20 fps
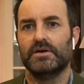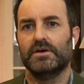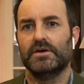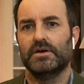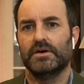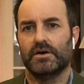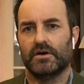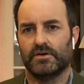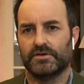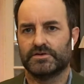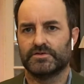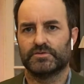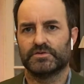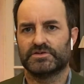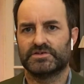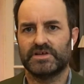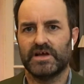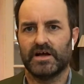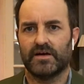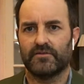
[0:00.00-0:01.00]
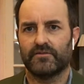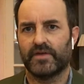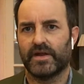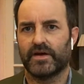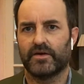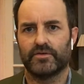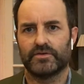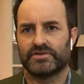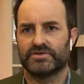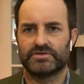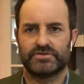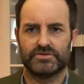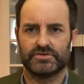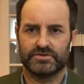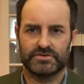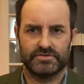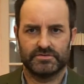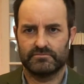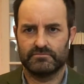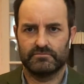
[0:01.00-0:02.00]
unto itself. Now it's just
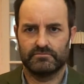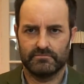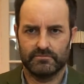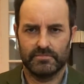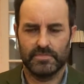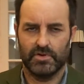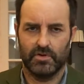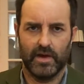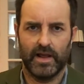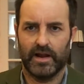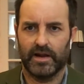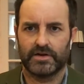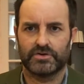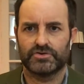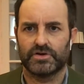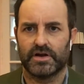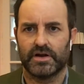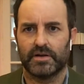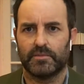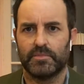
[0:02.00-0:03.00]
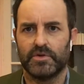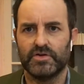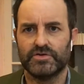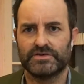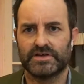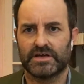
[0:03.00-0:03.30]
electronic music.